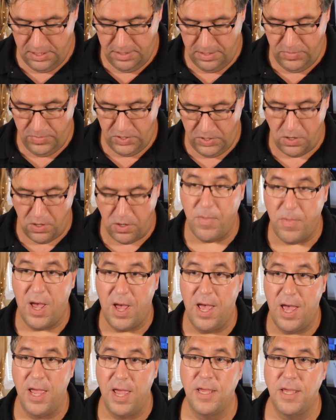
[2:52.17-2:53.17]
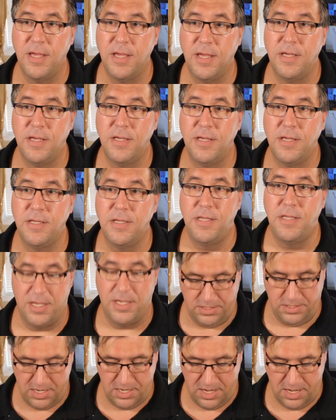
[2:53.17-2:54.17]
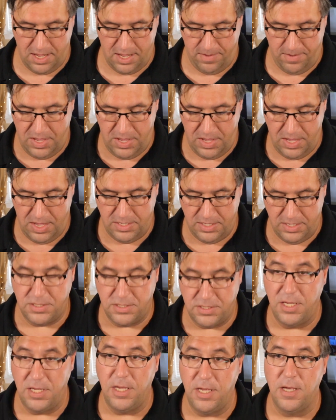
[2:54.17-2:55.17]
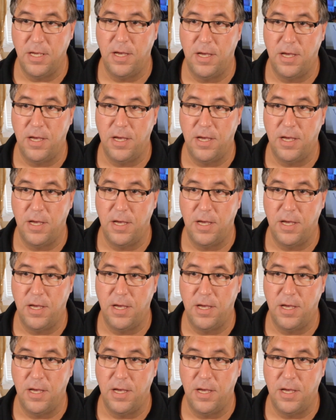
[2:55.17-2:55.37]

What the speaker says: let me go to my desktop as the